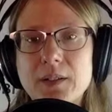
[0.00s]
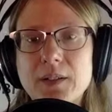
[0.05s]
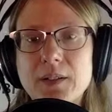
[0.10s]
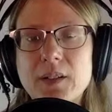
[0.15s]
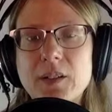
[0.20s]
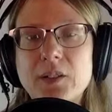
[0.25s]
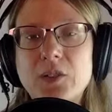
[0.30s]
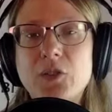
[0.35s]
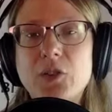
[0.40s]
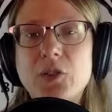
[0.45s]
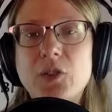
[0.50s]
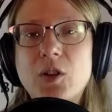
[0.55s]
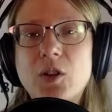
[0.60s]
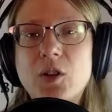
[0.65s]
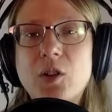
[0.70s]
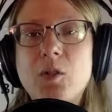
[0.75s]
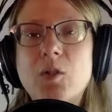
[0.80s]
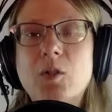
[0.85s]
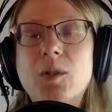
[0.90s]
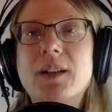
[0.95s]

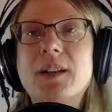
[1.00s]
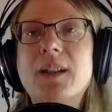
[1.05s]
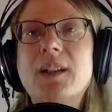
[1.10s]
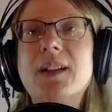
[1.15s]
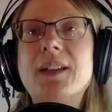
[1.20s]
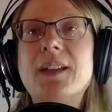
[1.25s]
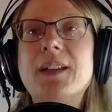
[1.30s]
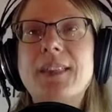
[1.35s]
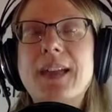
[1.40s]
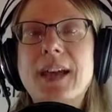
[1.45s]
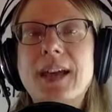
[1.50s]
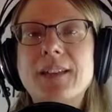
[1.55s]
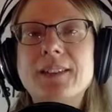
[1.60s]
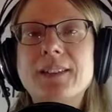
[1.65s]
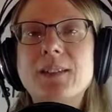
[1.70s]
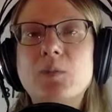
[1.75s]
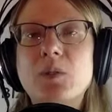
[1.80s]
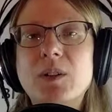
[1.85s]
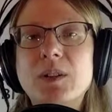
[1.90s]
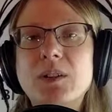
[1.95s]
So
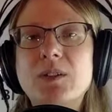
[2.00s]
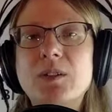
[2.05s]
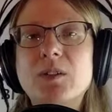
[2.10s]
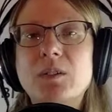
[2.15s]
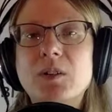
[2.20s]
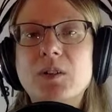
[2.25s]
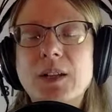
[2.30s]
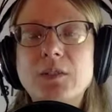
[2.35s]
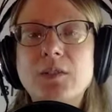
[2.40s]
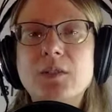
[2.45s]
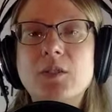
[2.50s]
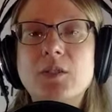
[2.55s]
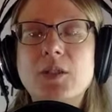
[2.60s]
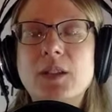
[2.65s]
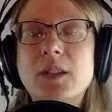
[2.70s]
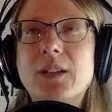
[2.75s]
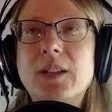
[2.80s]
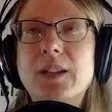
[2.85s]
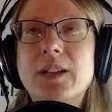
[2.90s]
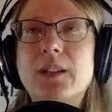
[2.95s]
that's what you're,
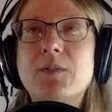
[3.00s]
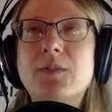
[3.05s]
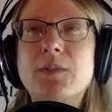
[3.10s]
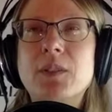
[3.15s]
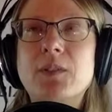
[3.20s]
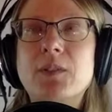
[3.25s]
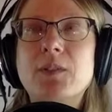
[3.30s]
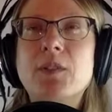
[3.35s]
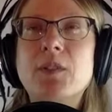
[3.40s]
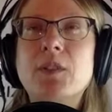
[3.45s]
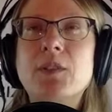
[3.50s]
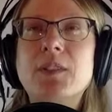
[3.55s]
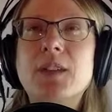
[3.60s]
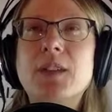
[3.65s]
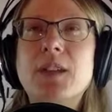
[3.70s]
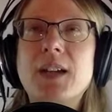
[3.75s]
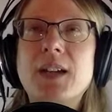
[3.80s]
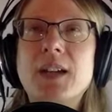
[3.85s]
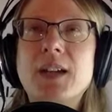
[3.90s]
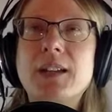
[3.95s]
and like if you're
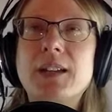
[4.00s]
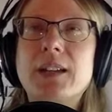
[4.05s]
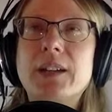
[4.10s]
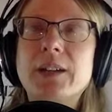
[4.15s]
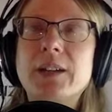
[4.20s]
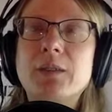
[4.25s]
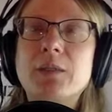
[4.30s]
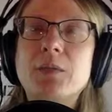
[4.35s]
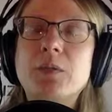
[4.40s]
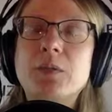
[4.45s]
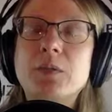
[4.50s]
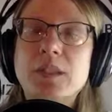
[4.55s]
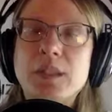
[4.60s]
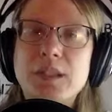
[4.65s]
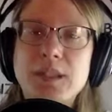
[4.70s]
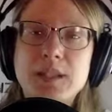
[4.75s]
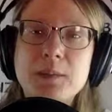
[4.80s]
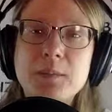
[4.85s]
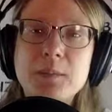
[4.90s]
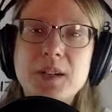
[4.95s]
using a headline for an
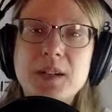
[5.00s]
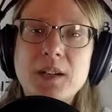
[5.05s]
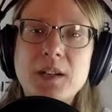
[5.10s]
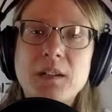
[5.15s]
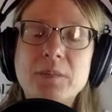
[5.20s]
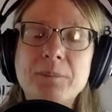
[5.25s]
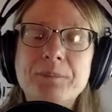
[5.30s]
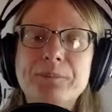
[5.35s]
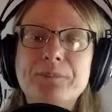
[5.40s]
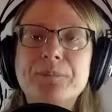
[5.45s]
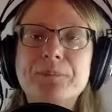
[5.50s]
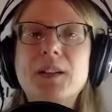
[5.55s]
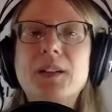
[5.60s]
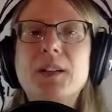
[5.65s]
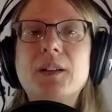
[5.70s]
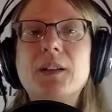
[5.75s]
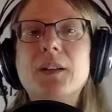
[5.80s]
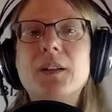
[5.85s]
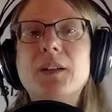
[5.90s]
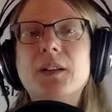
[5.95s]
email,
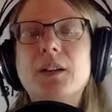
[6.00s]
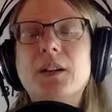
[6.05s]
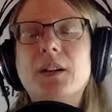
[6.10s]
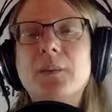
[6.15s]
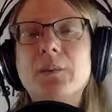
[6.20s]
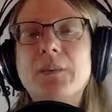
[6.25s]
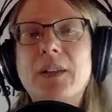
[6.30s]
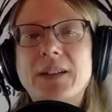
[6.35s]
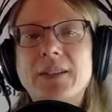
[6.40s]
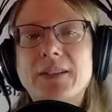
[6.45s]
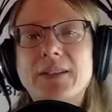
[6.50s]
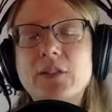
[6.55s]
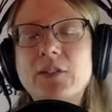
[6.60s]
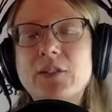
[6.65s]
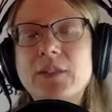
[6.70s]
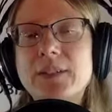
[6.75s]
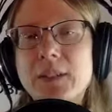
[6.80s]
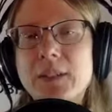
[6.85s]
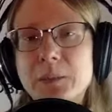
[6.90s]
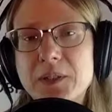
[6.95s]
that's your
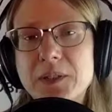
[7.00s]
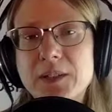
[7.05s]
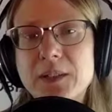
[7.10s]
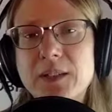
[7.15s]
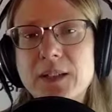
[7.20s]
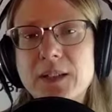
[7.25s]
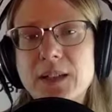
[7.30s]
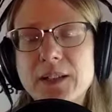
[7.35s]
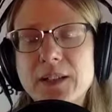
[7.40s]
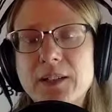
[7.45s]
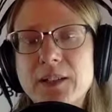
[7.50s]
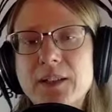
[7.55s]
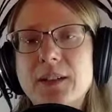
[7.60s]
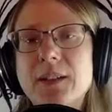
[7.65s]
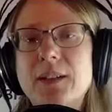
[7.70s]
subject line.